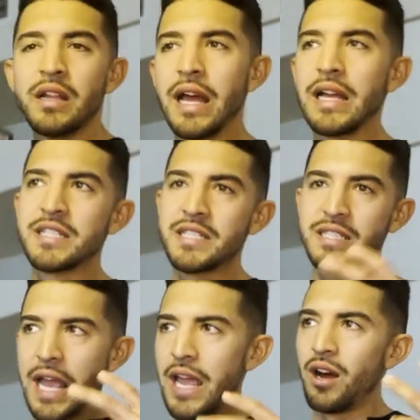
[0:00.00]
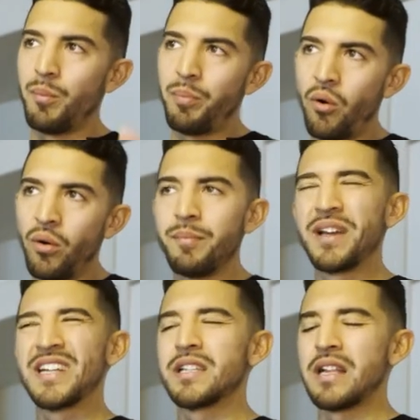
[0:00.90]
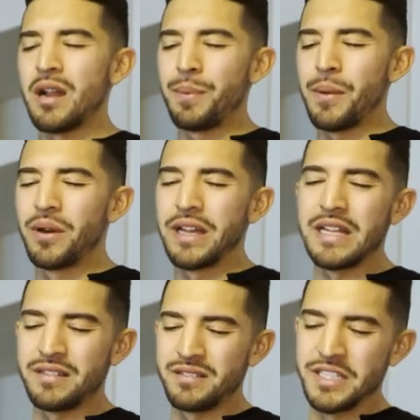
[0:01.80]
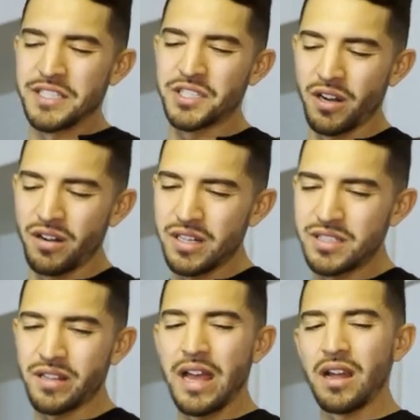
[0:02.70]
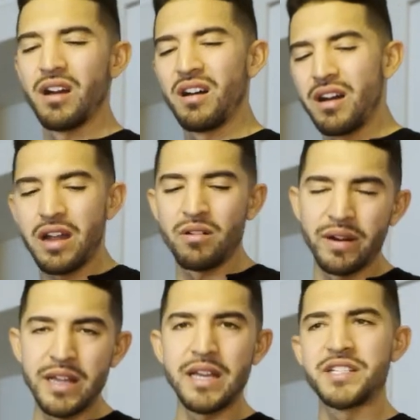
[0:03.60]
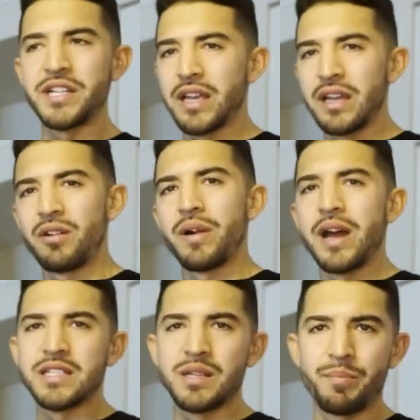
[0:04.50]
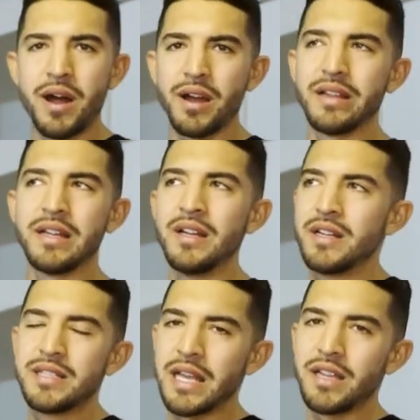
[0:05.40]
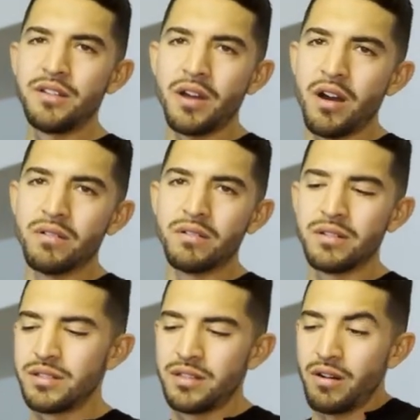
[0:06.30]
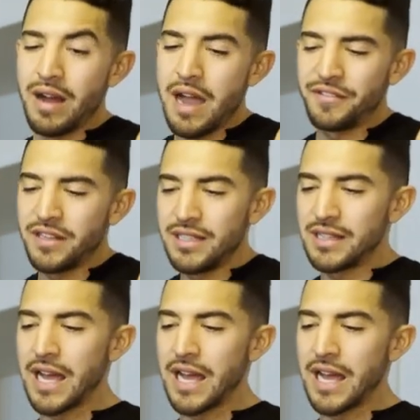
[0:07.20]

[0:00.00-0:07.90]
like stay on point because a lot of people get discouraged. or like, oh, I don't want to eat chicken and rice and broccoli. It's like, you don't, you don't have to eat